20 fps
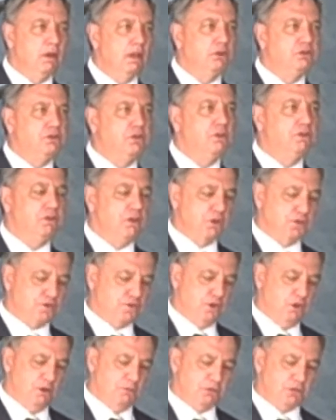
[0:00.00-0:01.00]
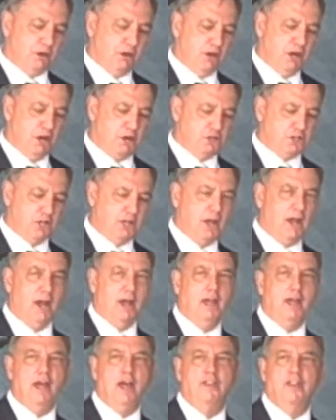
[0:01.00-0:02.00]
Now, two of those firms are here
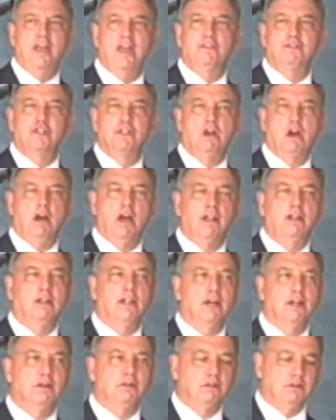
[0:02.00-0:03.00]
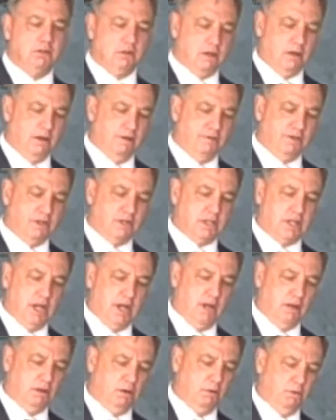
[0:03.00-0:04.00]
today, and they have signed letters of
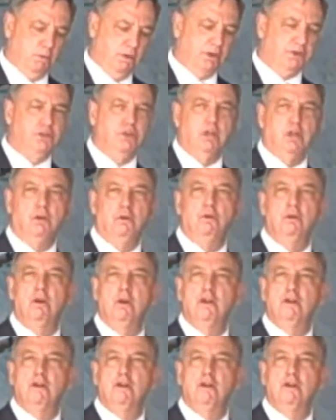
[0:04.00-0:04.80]
intent with DEW